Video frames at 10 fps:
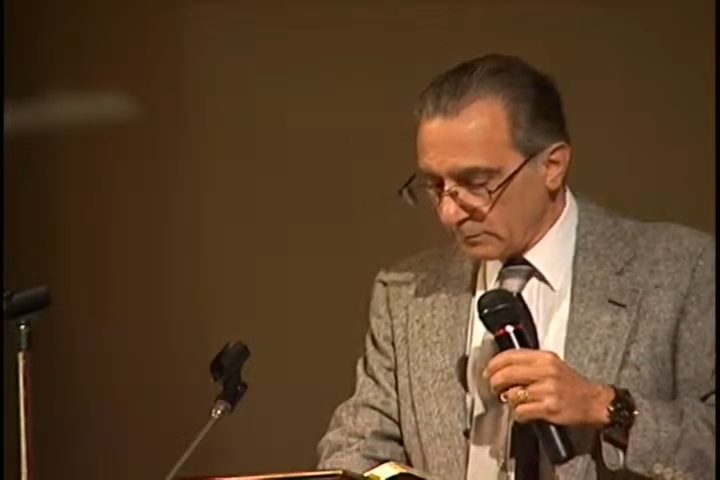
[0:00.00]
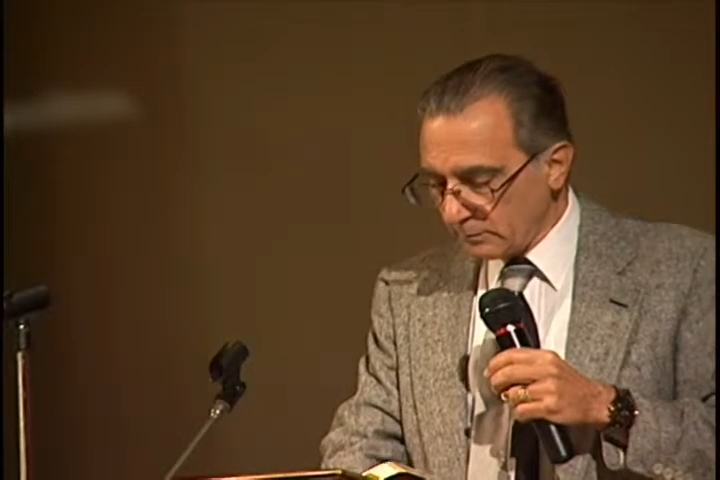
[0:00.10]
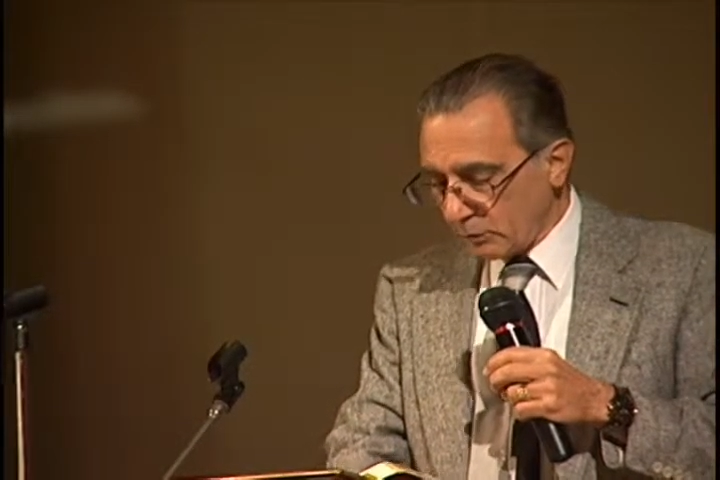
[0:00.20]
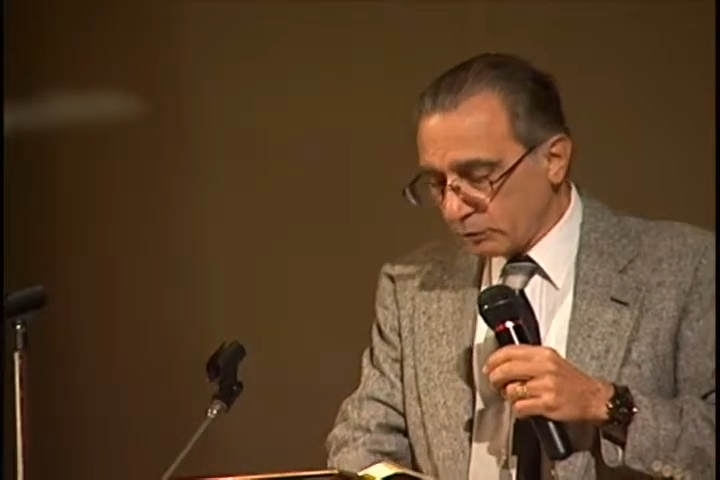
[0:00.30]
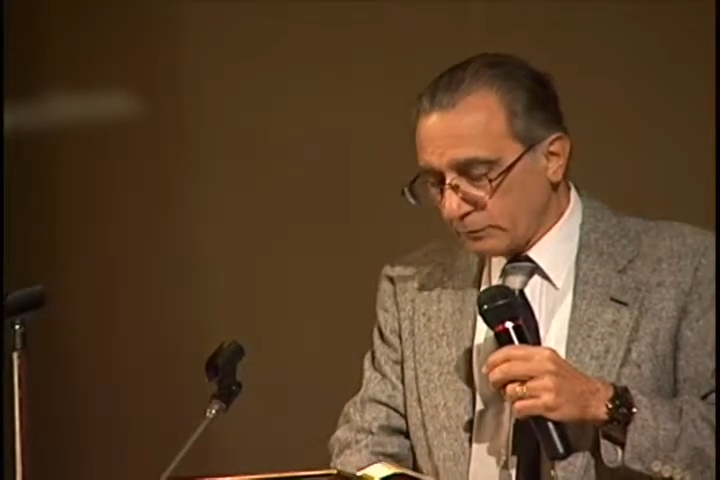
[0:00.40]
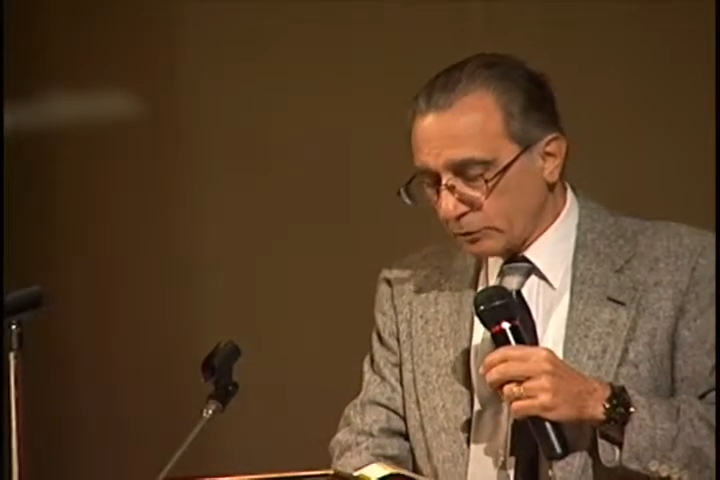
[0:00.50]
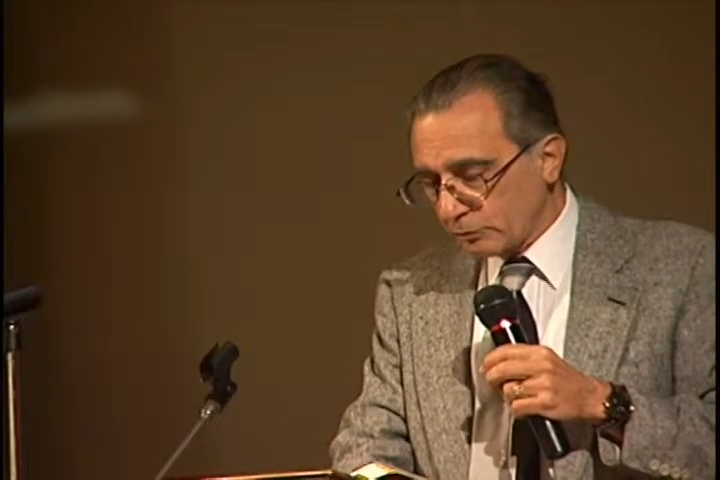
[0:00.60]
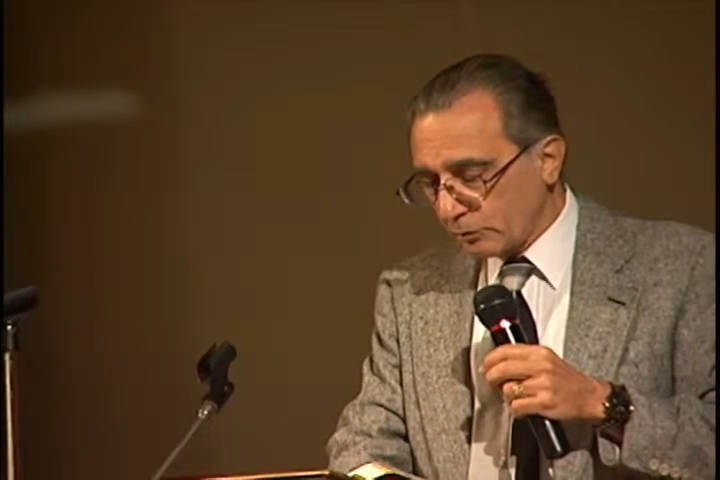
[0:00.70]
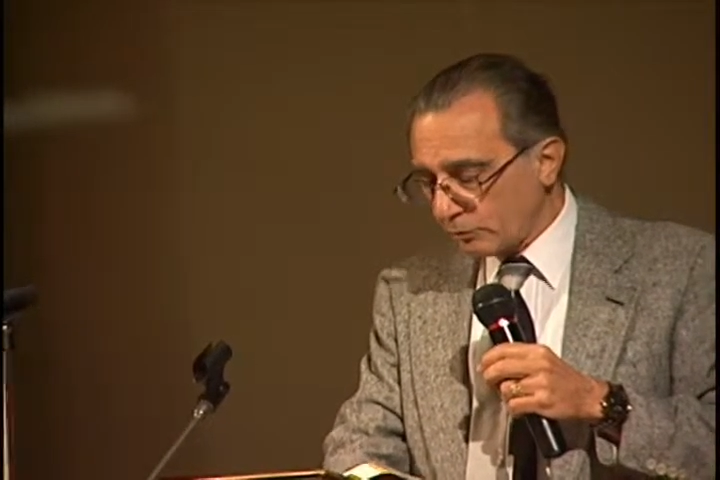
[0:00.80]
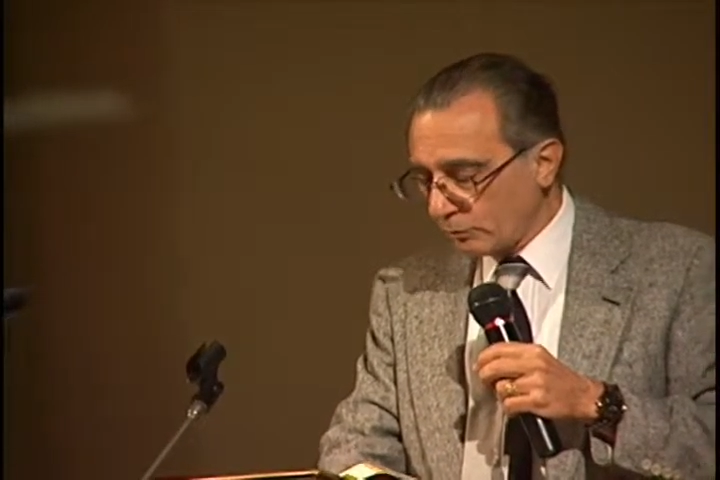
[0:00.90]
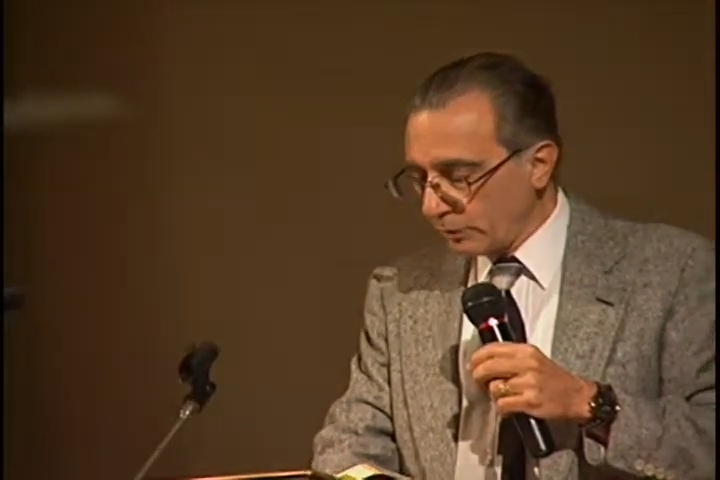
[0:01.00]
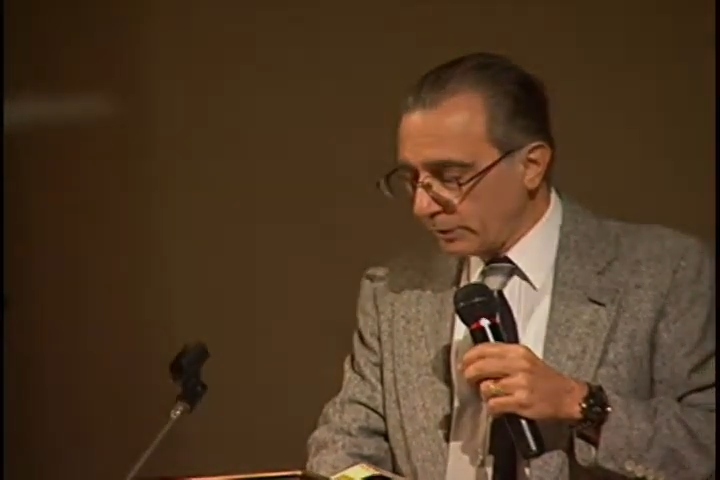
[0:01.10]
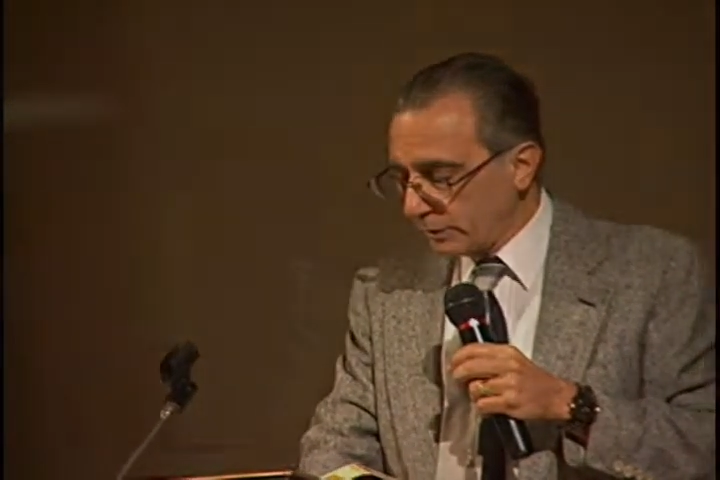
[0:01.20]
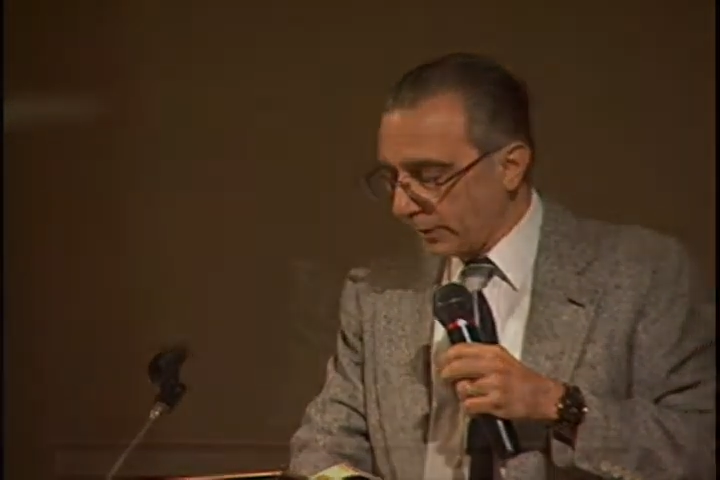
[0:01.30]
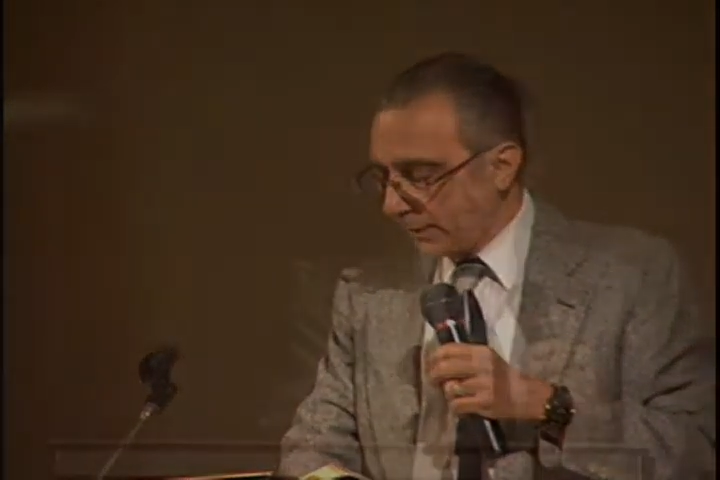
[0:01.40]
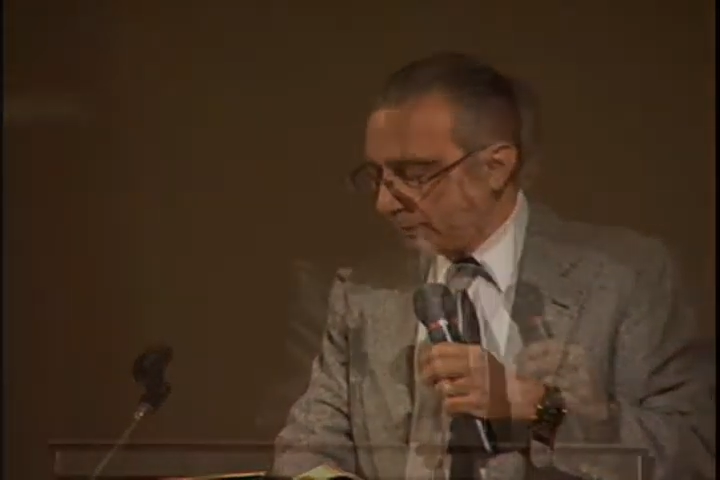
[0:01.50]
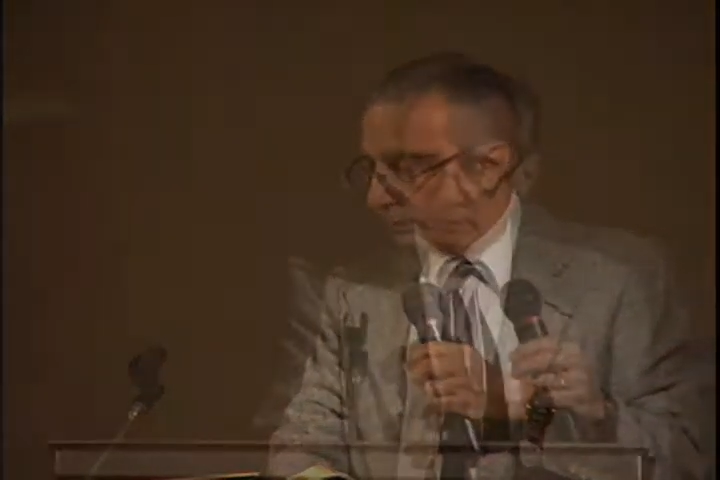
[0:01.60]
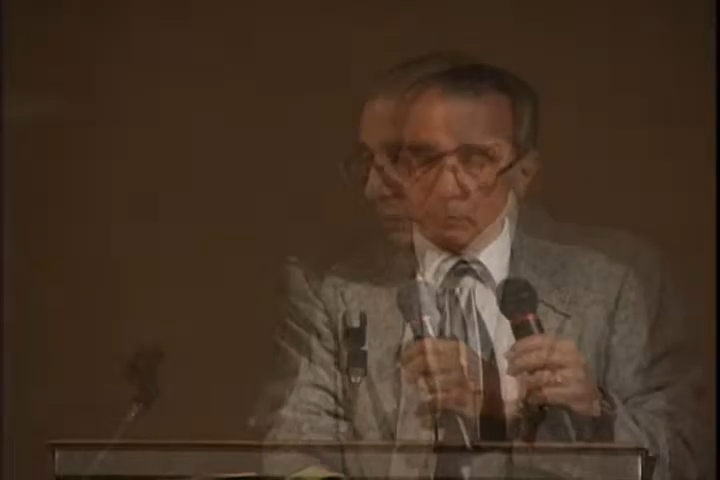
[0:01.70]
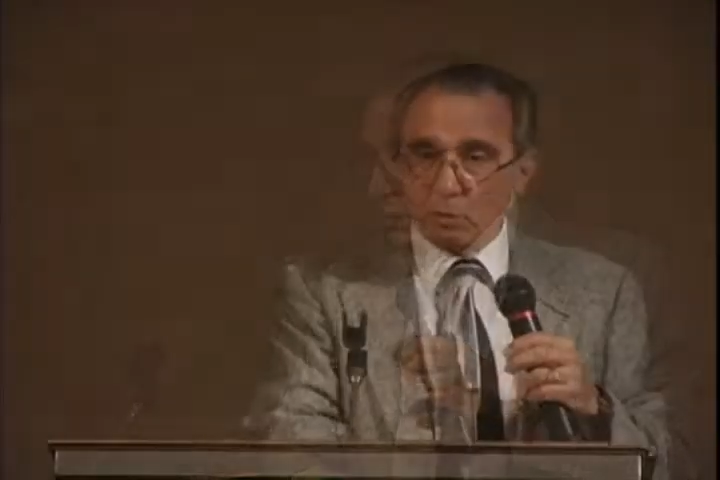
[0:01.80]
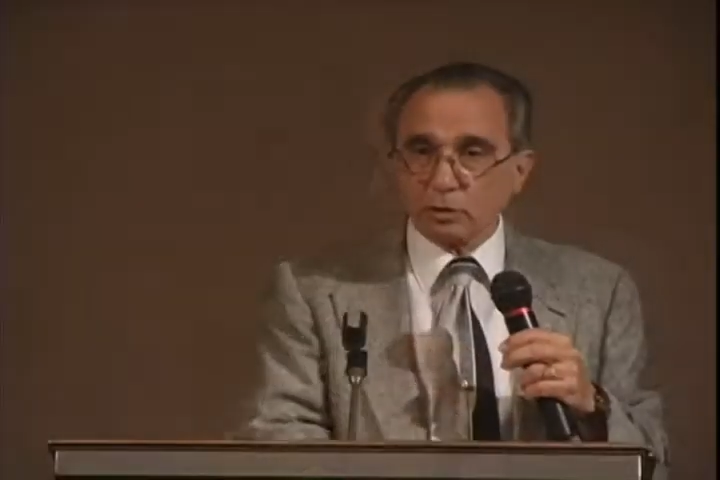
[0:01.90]
Most of us would have thrown in the towel
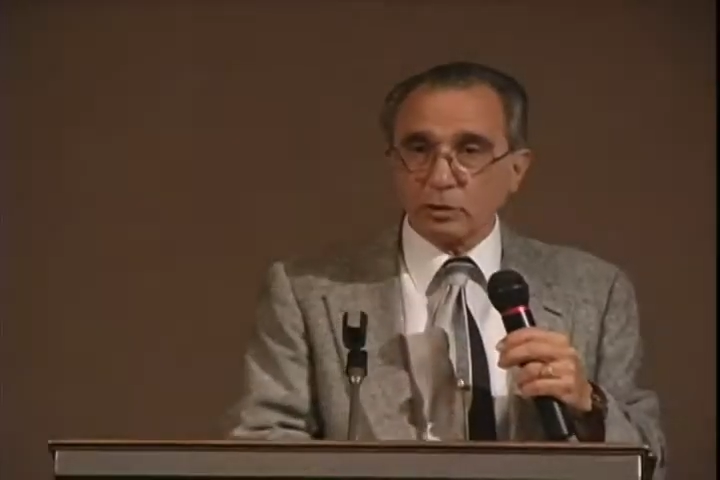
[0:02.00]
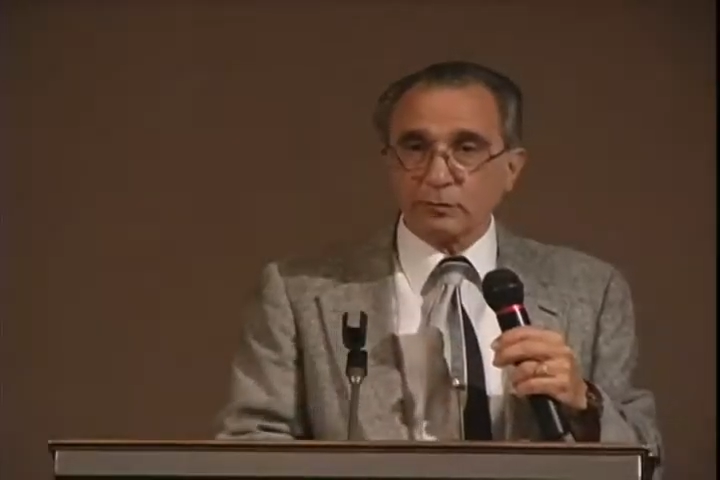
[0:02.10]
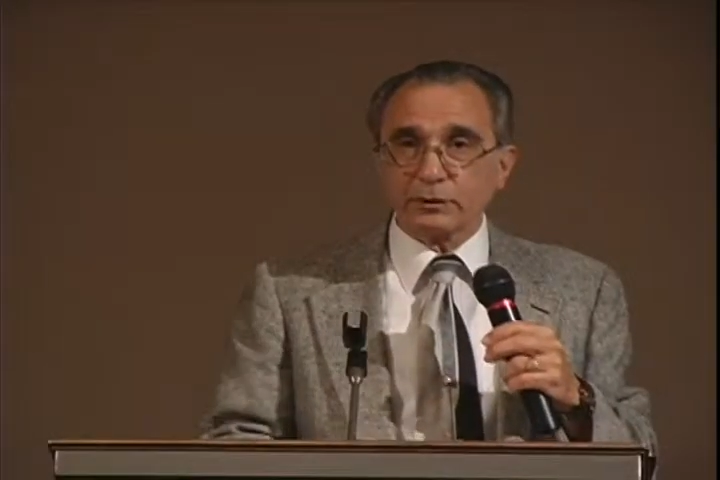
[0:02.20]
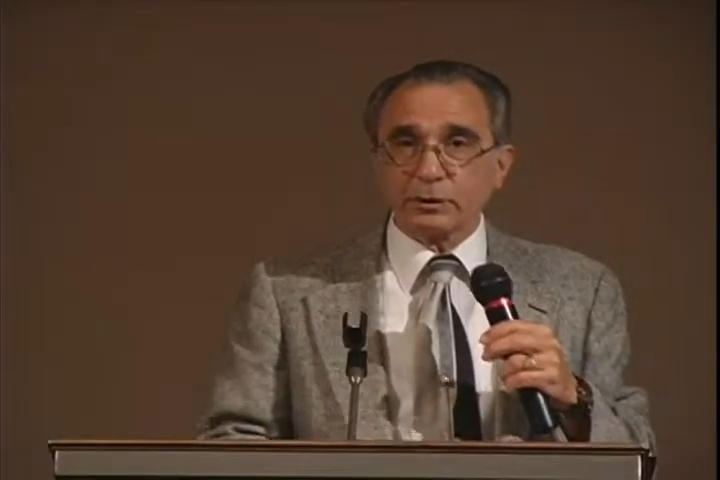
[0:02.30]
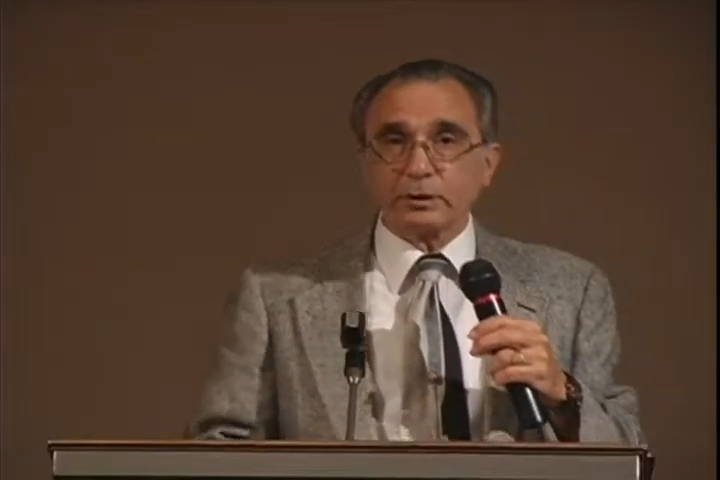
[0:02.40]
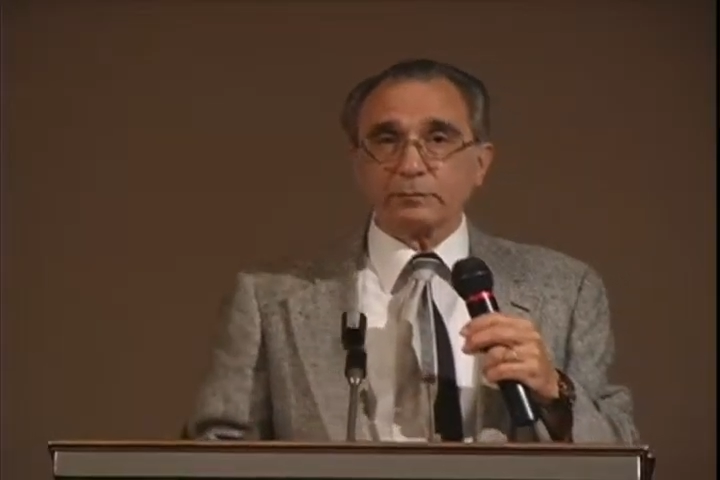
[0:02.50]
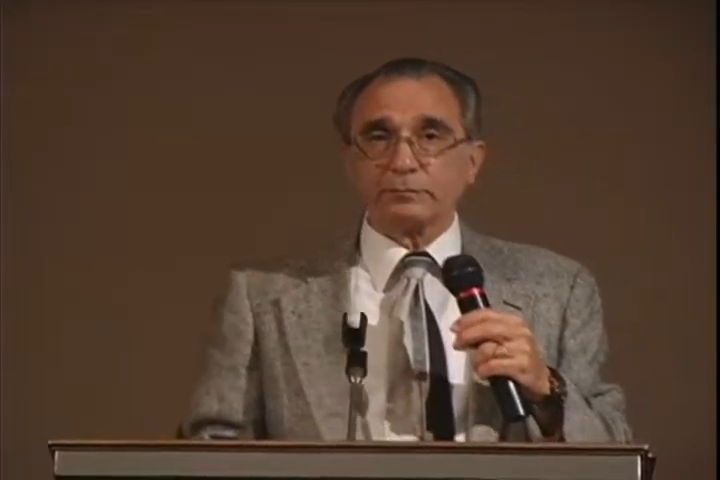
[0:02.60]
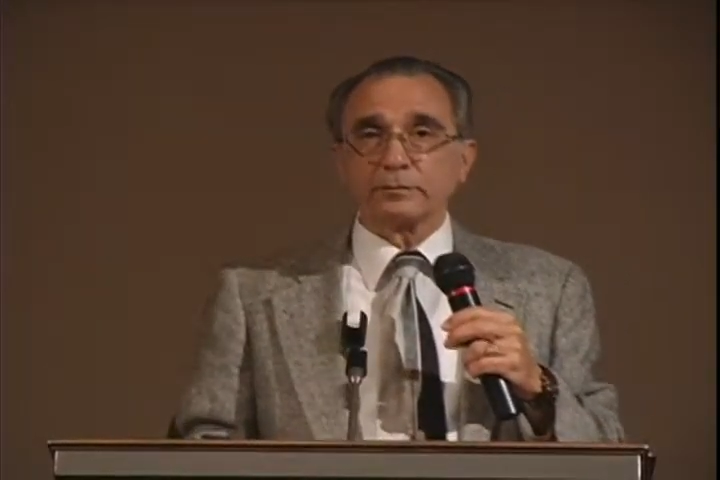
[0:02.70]
and walked off in a huff.